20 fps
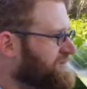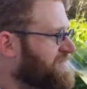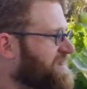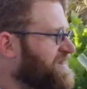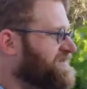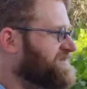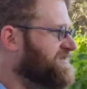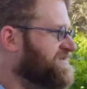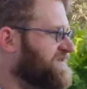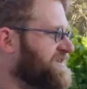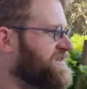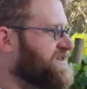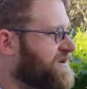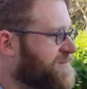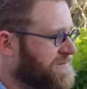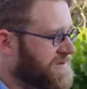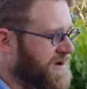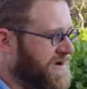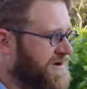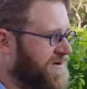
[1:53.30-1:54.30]

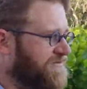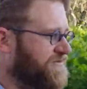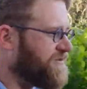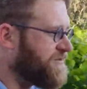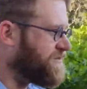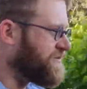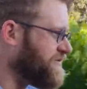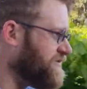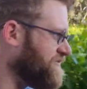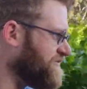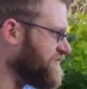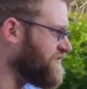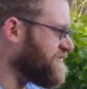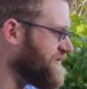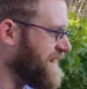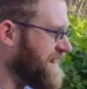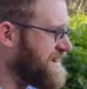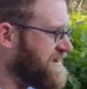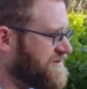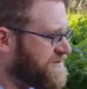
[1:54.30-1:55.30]
Sauvignon Blanc from
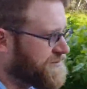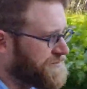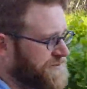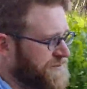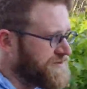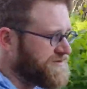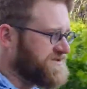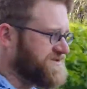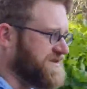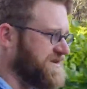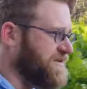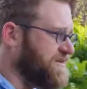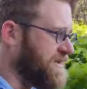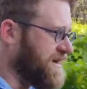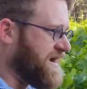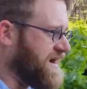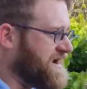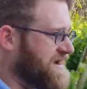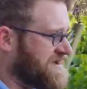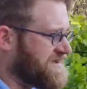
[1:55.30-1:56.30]
Fume or
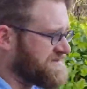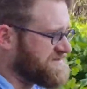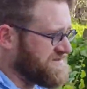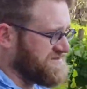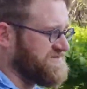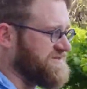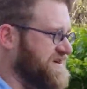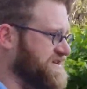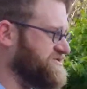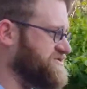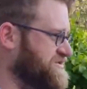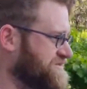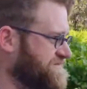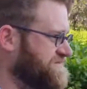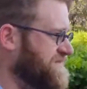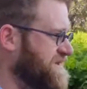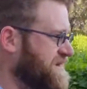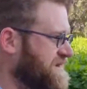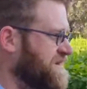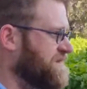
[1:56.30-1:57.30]
Pouilly is the region.
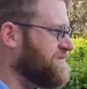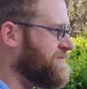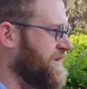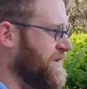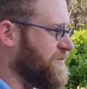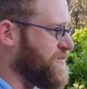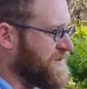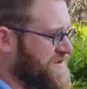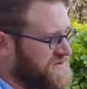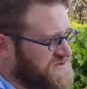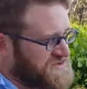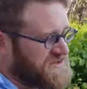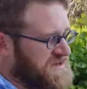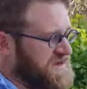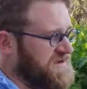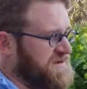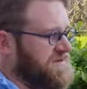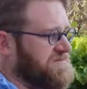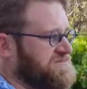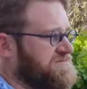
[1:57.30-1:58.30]
But when you see
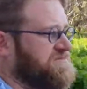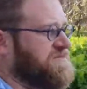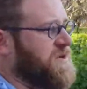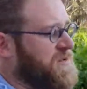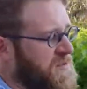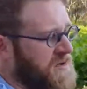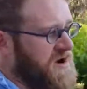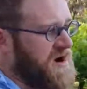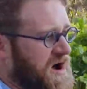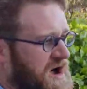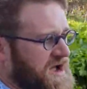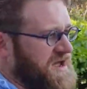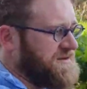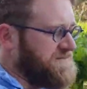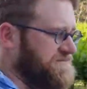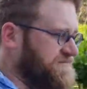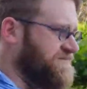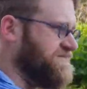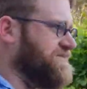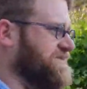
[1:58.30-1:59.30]
a
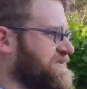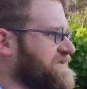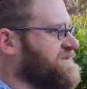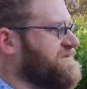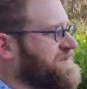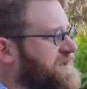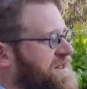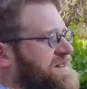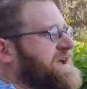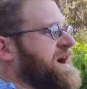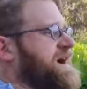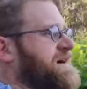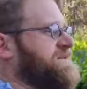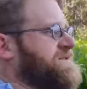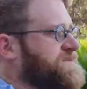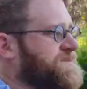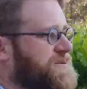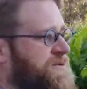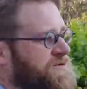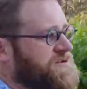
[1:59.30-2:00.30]
wine
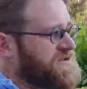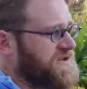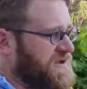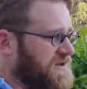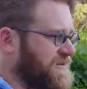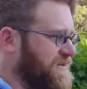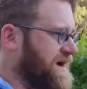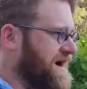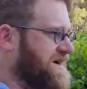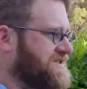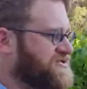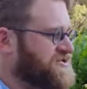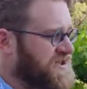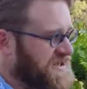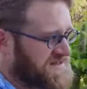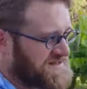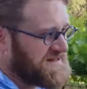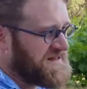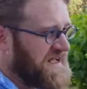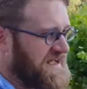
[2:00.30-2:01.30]
named Pouilly,
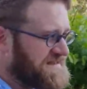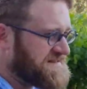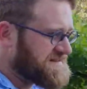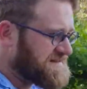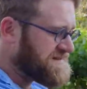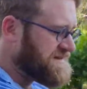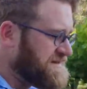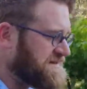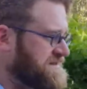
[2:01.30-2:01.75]
Chasselas,